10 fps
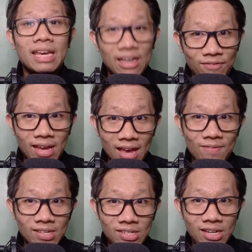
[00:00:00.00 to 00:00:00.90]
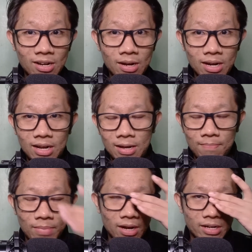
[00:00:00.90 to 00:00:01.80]
If you haven't seen
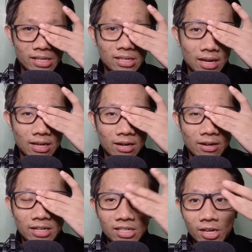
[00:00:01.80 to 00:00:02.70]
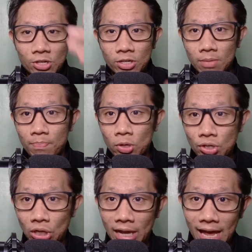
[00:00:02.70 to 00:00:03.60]
our discussion on
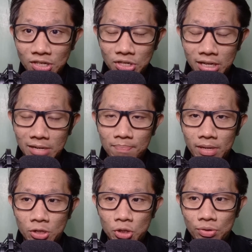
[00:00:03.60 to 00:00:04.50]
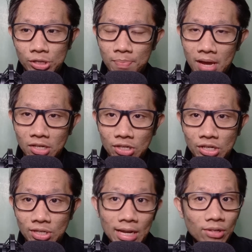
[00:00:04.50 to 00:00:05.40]
personal accident insurance
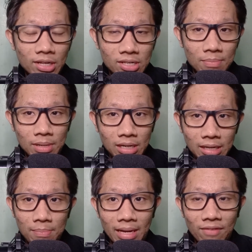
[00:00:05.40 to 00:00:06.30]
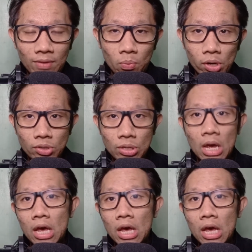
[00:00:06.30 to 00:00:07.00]
policies and how the disability benefit works,